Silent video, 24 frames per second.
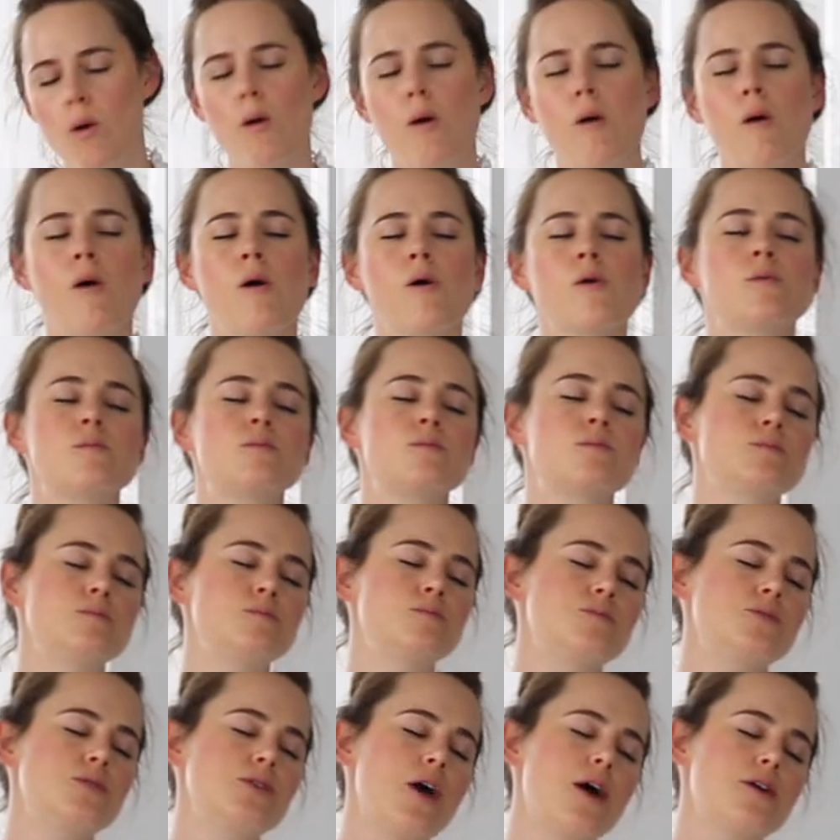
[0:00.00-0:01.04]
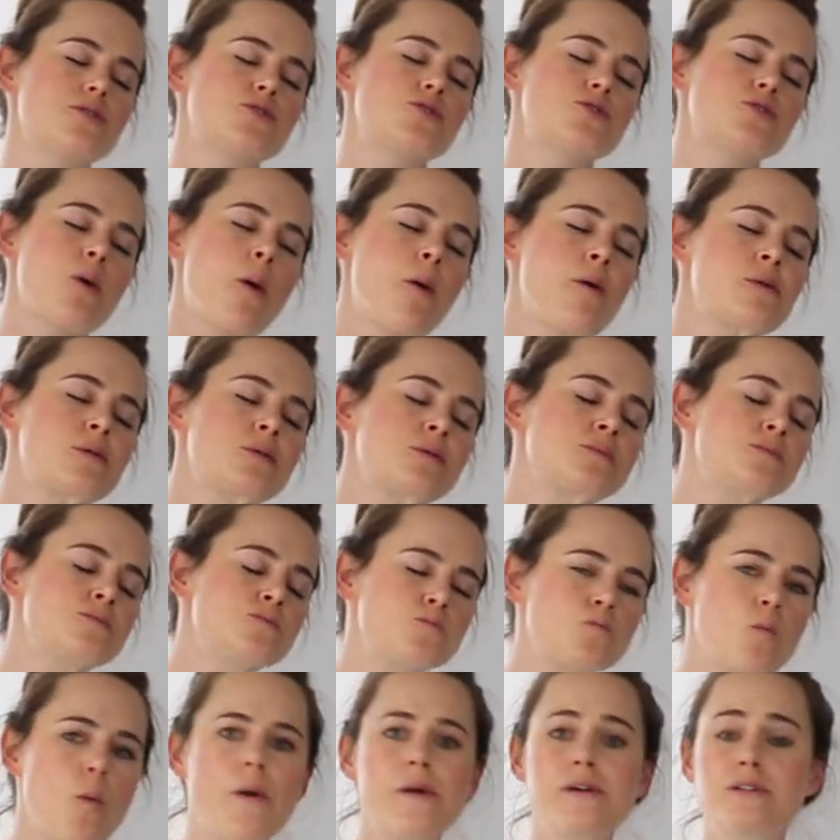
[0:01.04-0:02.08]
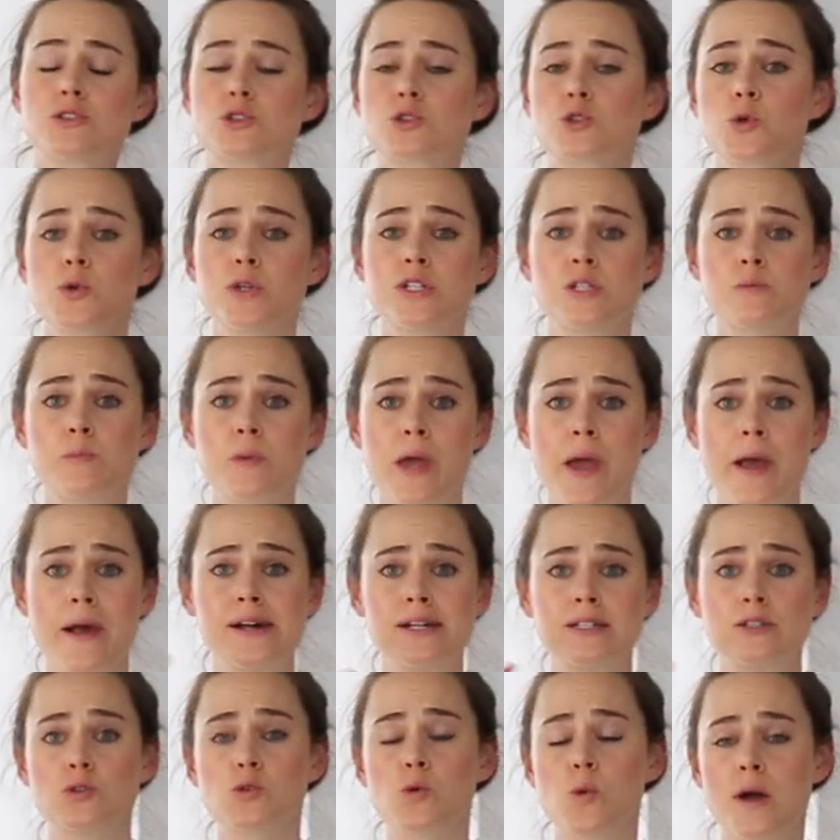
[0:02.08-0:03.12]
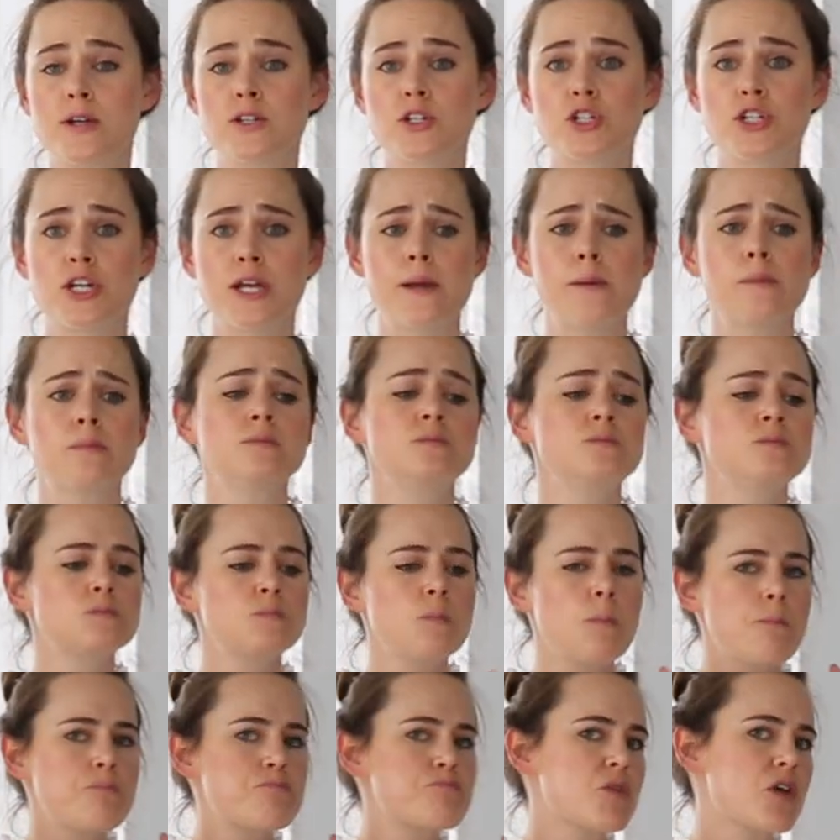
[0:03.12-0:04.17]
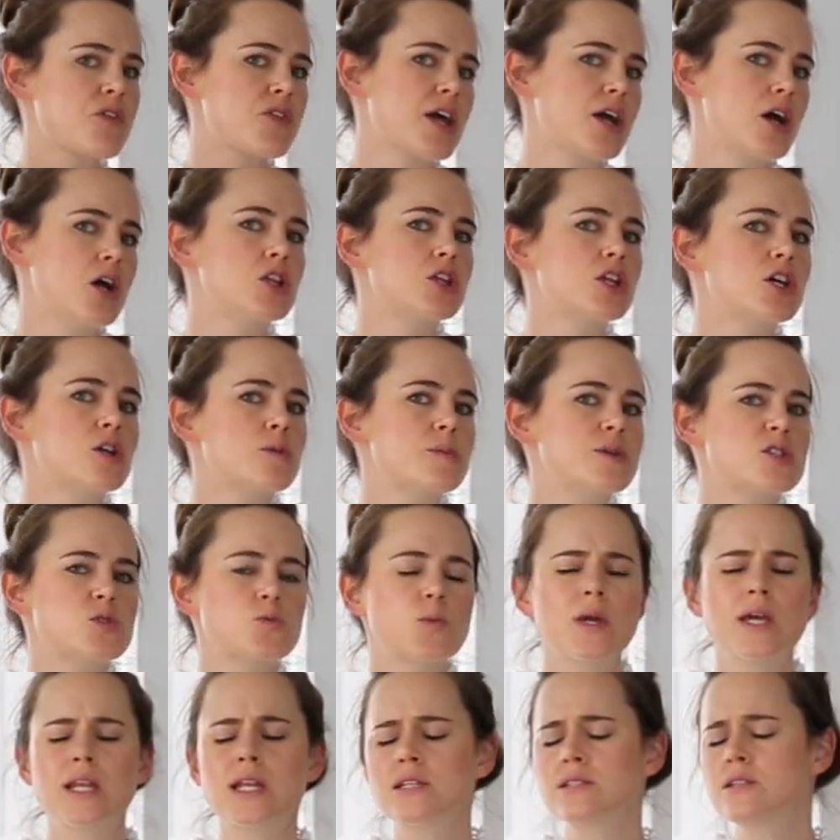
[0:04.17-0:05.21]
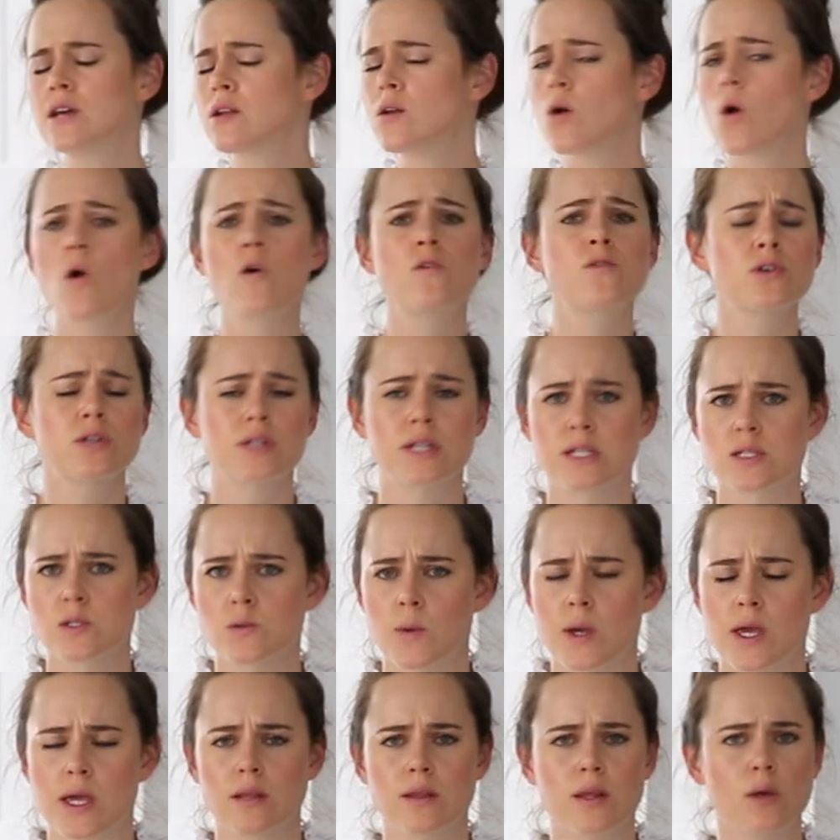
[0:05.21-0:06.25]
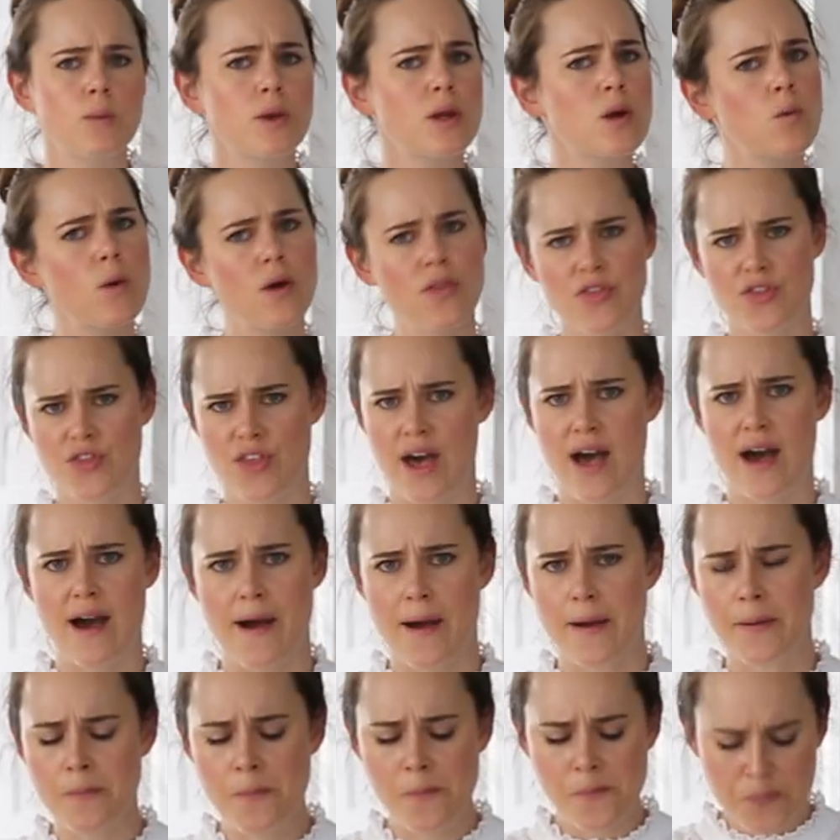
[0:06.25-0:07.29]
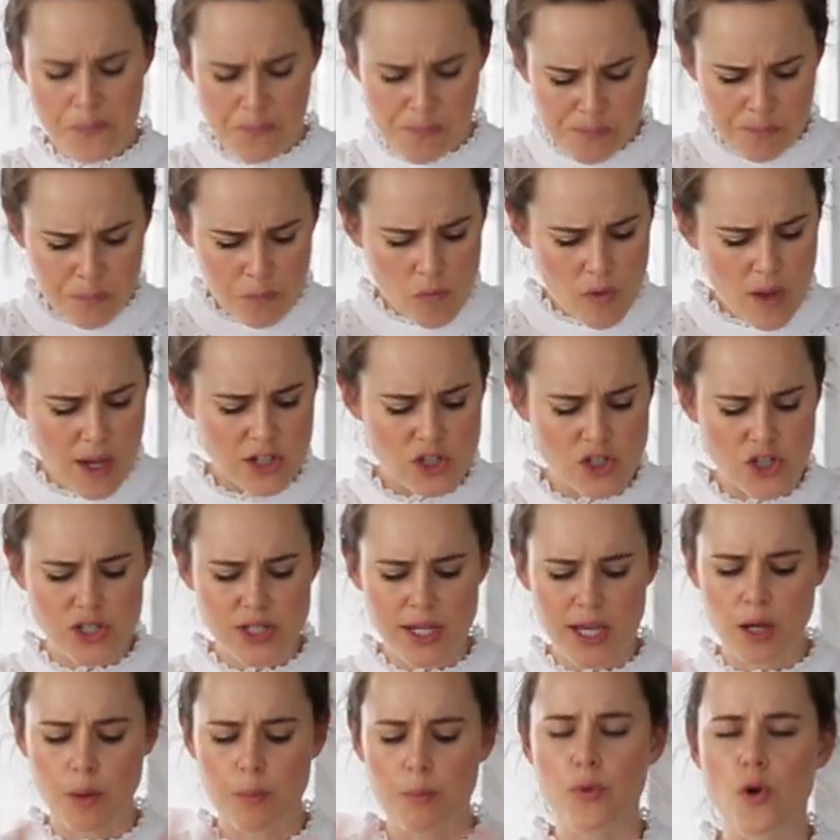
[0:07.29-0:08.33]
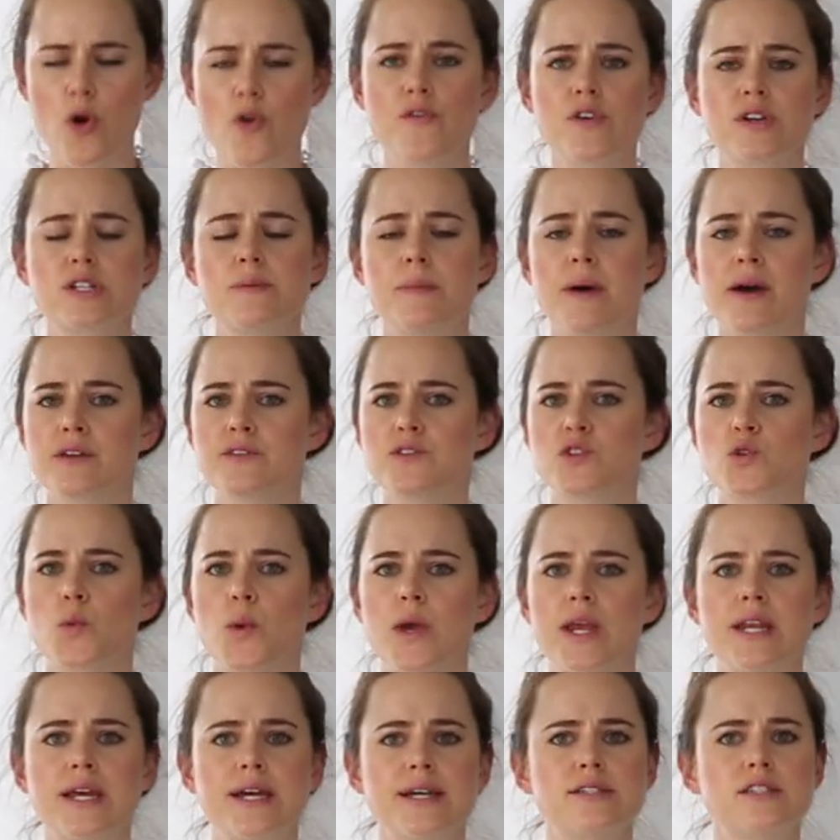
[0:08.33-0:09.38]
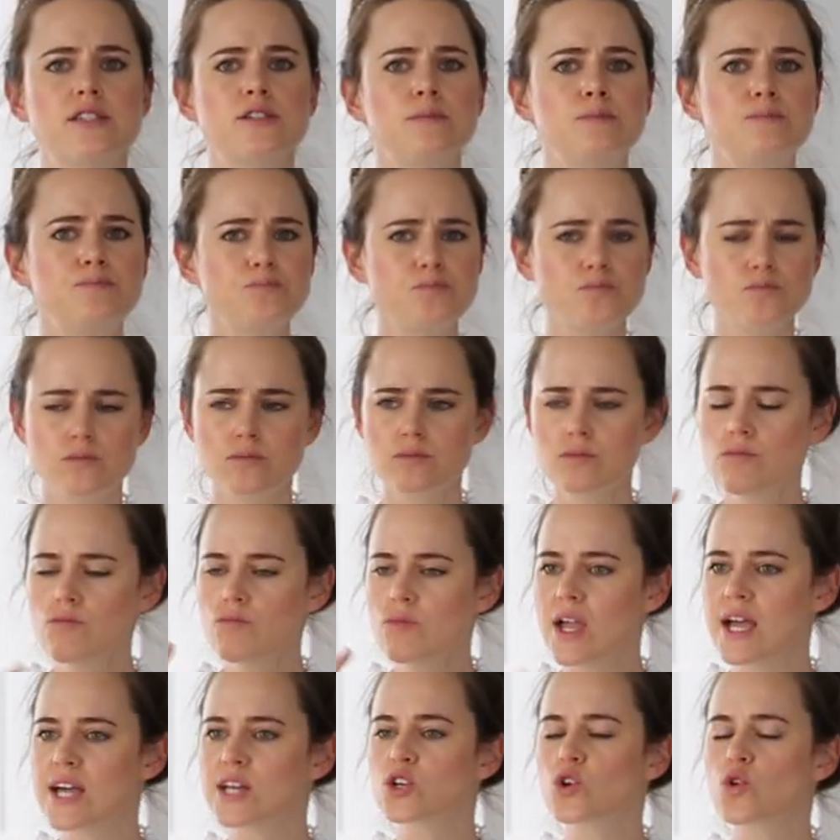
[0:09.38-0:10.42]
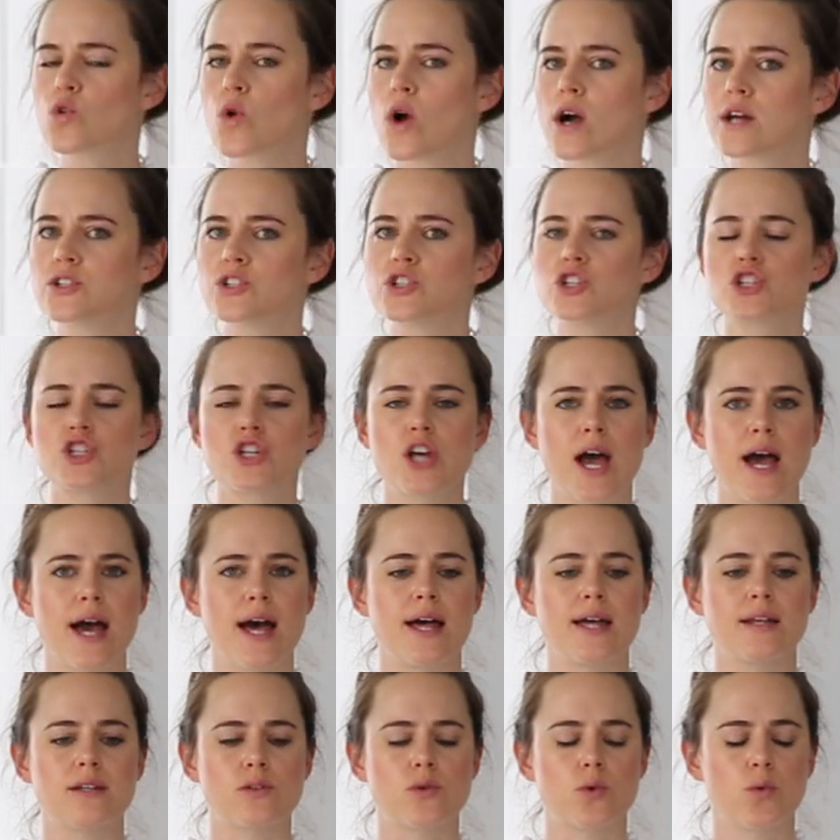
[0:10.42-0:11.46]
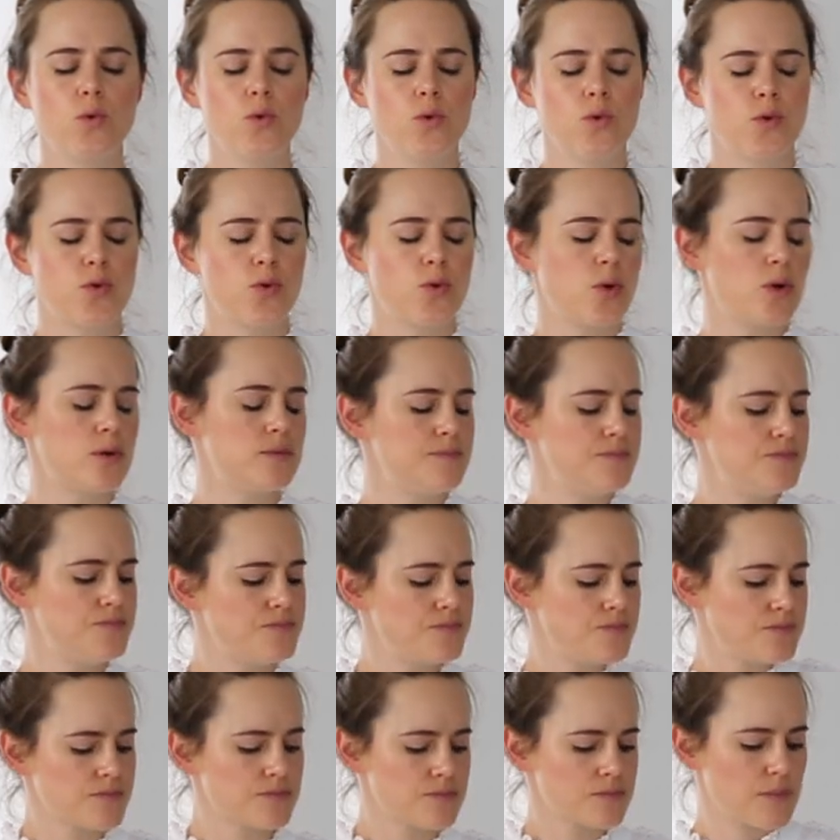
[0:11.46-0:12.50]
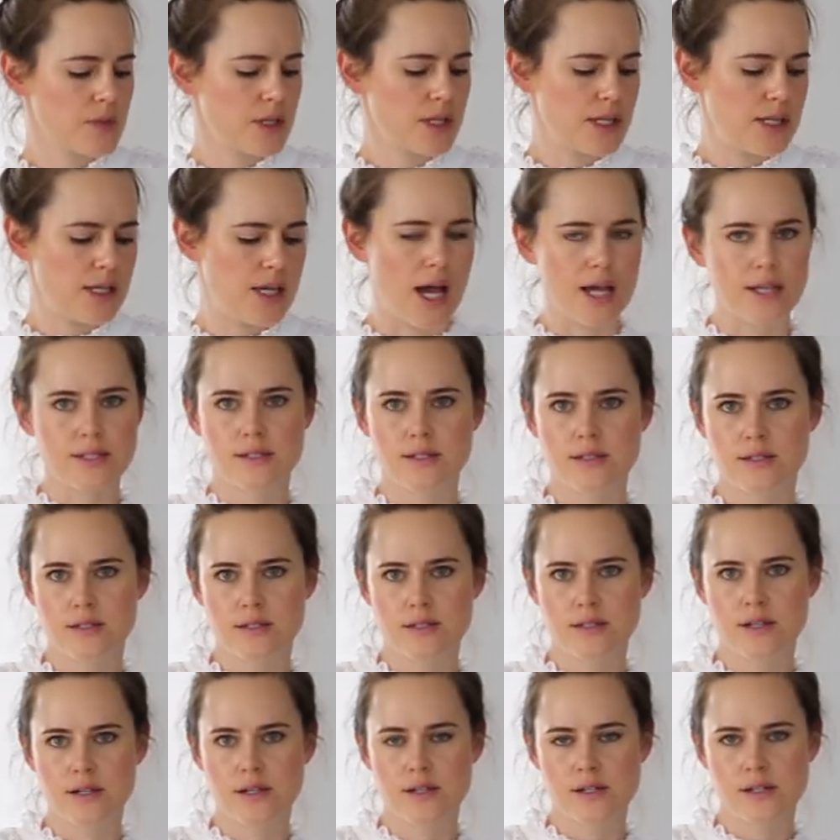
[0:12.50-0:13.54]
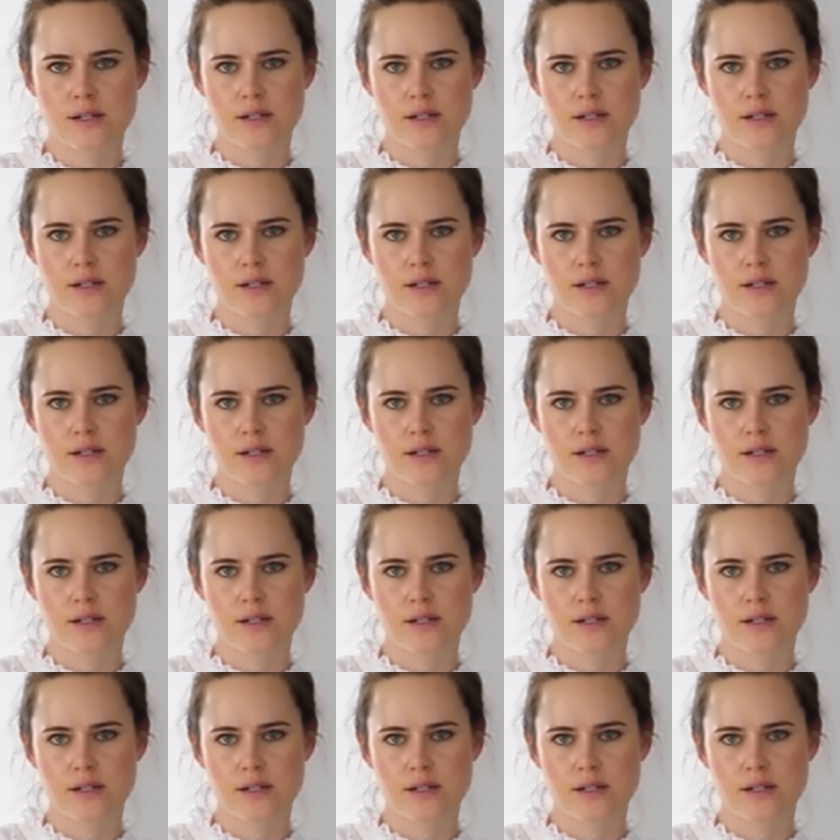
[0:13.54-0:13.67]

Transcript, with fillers: Oh, yes. it's crispy and crunchy and like a little bit sweet. It's not overly sweet. Like we don't want that. It's just like a perfect amount of sweetness and crunch and yes.